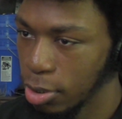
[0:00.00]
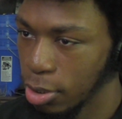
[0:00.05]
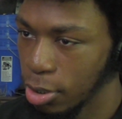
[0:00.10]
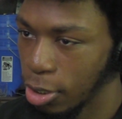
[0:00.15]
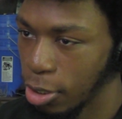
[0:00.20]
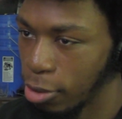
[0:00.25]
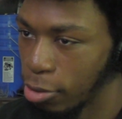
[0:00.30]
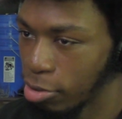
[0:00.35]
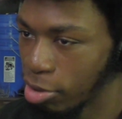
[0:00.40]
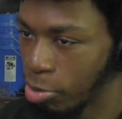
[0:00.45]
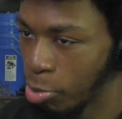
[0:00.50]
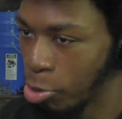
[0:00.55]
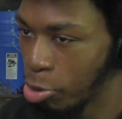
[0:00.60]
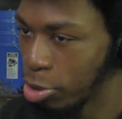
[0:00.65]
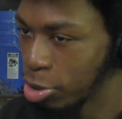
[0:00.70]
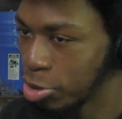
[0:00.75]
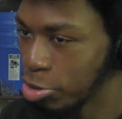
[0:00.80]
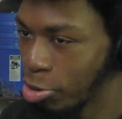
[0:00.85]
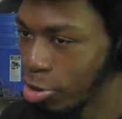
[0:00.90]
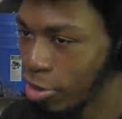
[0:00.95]
Oh,
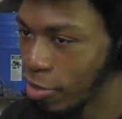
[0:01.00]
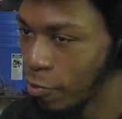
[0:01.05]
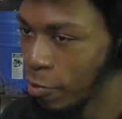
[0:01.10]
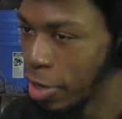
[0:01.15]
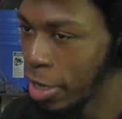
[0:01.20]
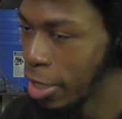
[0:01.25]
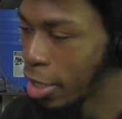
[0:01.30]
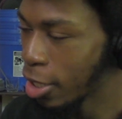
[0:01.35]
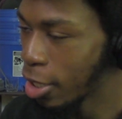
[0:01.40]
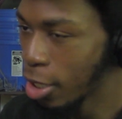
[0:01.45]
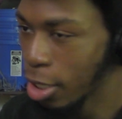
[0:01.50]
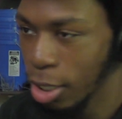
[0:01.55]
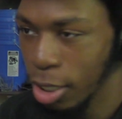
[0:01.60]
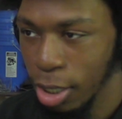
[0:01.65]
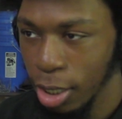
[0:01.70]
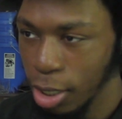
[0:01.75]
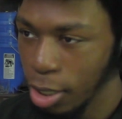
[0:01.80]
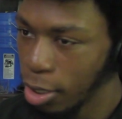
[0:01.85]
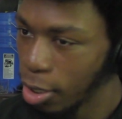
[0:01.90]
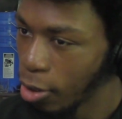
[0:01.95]
smart choice meaning
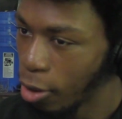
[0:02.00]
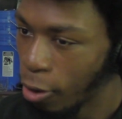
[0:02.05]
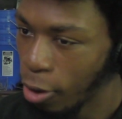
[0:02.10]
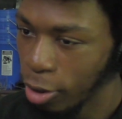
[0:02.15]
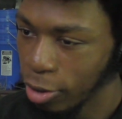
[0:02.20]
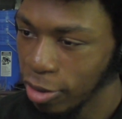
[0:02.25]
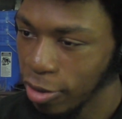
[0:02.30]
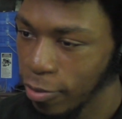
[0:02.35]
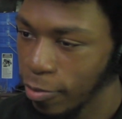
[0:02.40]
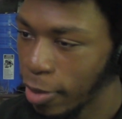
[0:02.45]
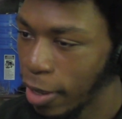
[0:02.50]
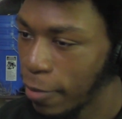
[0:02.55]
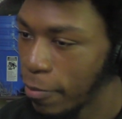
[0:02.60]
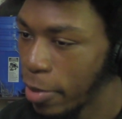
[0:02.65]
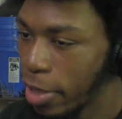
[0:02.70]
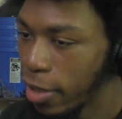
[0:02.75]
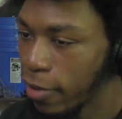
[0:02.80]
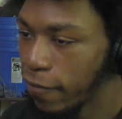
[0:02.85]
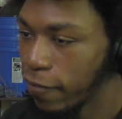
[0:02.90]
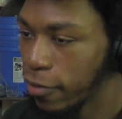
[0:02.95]
all to my
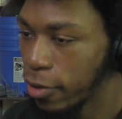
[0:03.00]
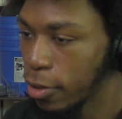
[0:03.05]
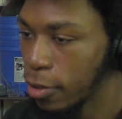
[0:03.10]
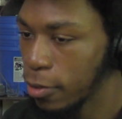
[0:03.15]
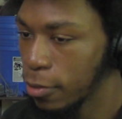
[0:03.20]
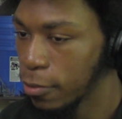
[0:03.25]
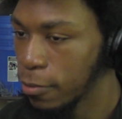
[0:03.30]
benefit.